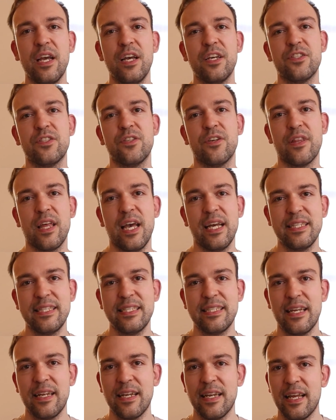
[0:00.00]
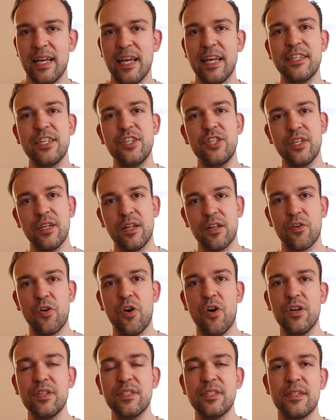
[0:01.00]
So that's an additional
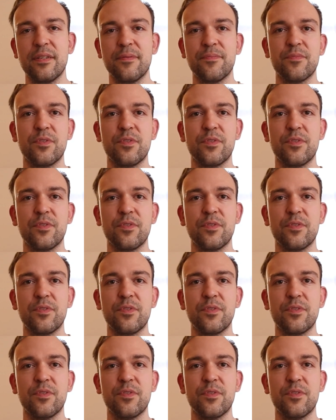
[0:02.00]
cost